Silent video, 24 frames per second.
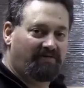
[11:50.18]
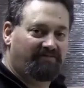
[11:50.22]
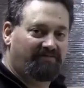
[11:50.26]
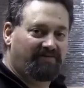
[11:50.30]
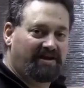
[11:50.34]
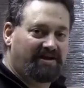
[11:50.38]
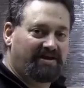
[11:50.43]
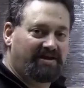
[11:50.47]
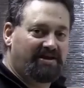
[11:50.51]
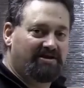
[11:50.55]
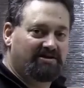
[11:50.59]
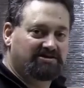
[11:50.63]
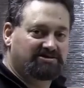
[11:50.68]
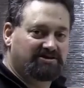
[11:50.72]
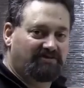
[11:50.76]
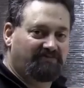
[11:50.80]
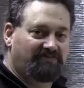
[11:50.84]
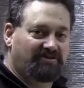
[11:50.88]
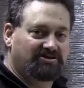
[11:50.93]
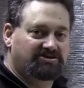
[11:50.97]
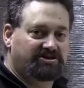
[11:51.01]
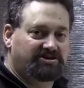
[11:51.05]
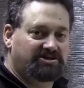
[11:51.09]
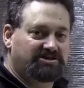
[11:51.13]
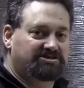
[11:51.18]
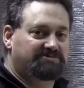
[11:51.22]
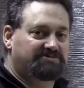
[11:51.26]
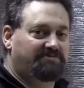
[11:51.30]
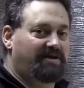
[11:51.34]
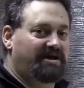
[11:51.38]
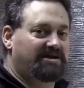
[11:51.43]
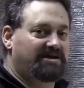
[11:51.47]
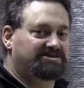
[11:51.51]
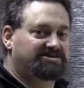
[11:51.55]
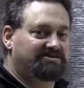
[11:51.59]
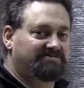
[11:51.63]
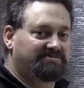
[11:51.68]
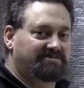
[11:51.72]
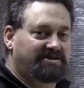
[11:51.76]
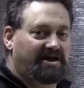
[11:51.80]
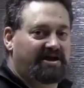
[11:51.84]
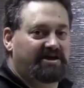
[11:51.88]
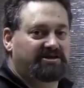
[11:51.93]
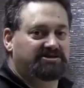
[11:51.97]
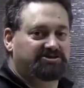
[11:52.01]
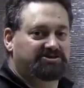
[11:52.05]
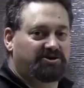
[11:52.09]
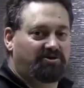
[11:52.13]
I've done here is I've literally splashed some
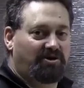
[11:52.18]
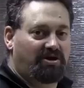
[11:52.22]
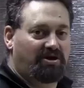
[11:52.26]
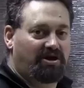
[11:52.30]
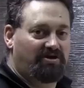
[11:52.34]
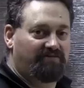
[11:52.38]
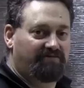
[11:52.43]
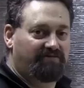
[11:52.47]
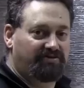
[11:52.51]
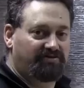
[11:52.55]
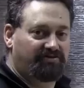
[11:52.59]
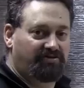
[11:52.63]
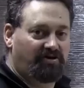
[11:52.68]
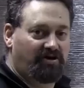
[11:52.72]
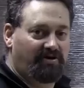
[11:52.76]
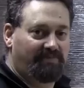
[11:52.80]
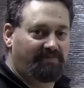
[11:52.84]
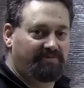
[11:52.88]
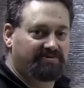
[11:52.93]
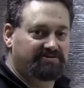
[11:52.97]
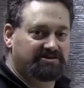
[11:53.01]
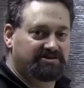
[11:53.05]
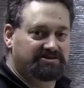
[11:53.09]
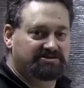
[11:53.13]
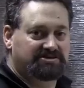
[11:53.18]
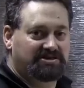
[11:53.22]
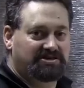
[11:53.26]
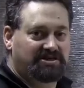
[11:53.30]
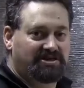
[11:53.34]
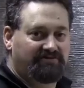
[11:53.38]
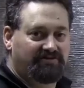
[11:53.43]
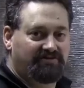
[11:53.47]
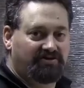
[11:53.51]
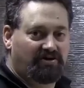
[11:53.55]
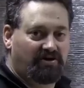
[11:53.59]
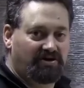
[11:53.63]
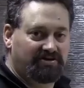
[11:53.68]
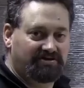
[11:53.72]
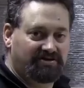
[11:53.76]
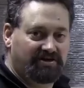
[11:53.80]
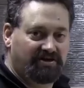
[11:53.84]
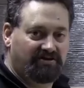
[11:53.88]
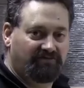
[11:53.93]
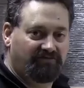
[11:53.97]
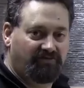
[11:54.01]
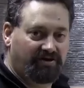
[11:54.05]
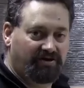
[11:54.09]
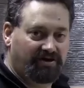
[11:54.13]
Danish oil over the top just to give you an
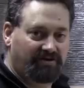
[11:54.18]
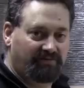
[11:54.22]
idea of what